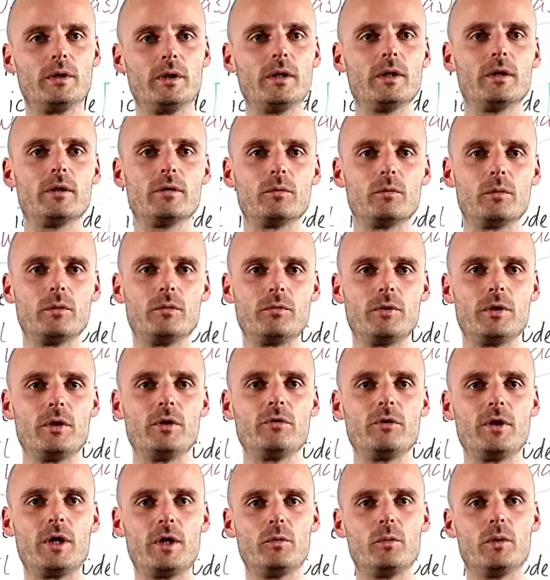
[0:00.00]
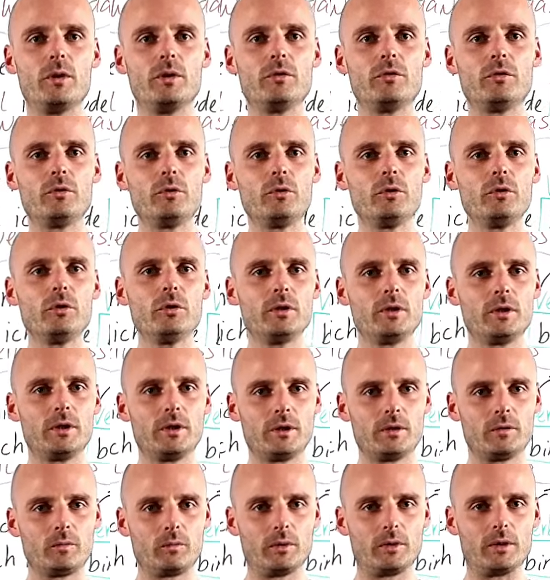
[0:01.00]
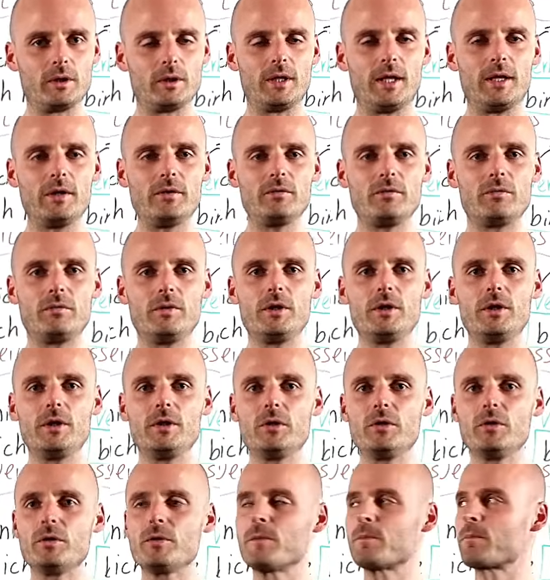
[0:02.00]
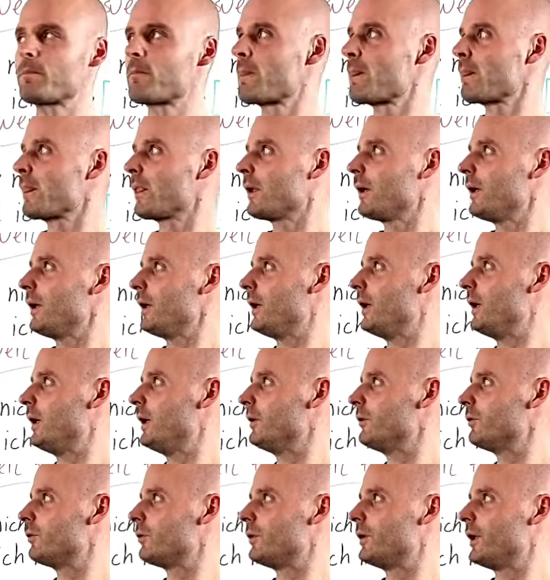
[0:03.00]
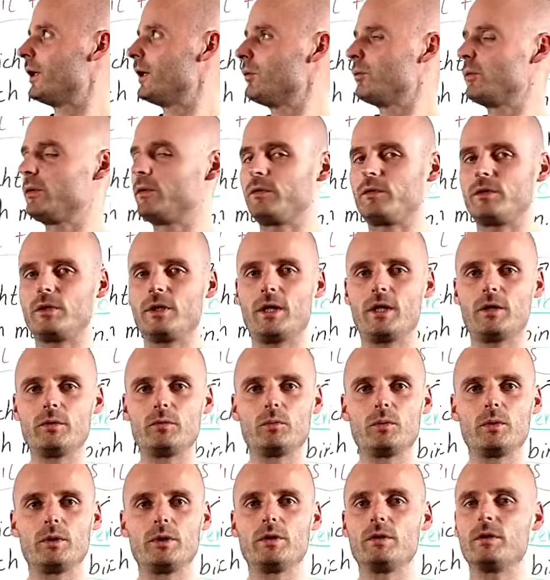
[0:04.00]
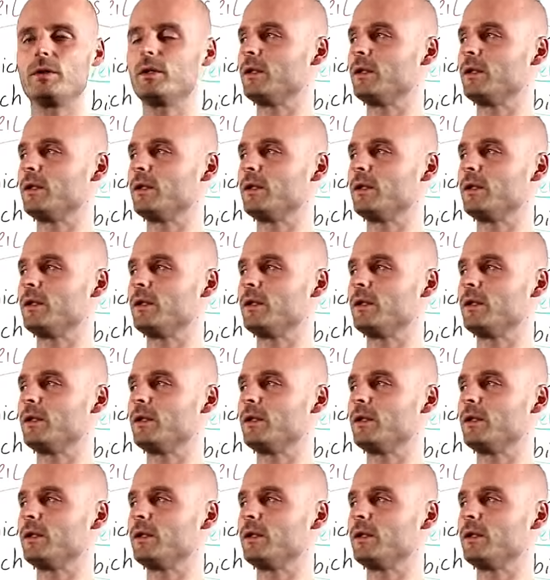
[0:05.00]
Yeah, we finished A12 with the last video, and today we start with